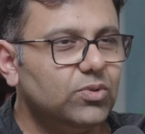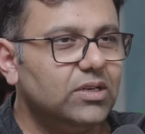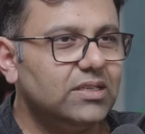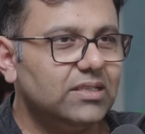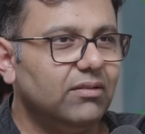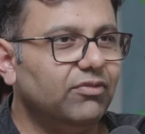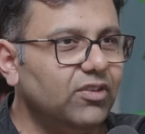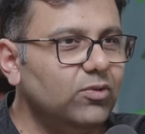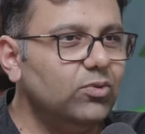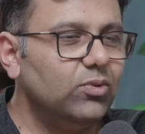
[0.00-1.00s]
towards a
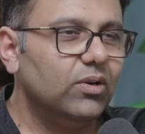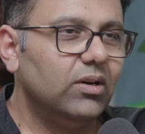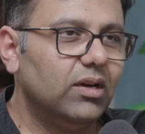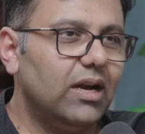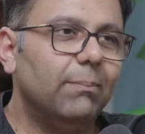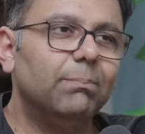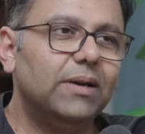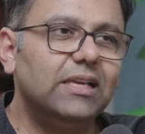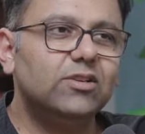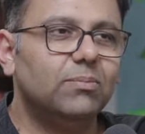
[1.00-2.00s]
few
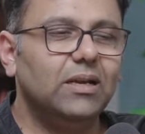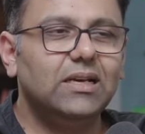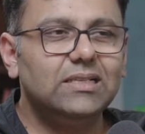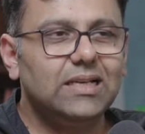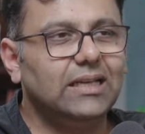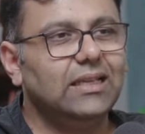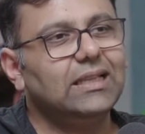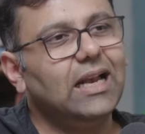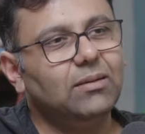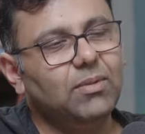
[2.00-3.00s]
companies or players. I
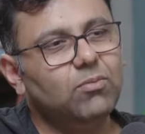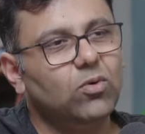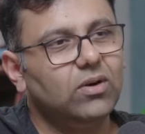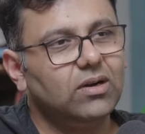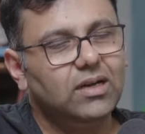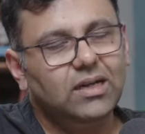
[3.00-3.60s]
think that'll be more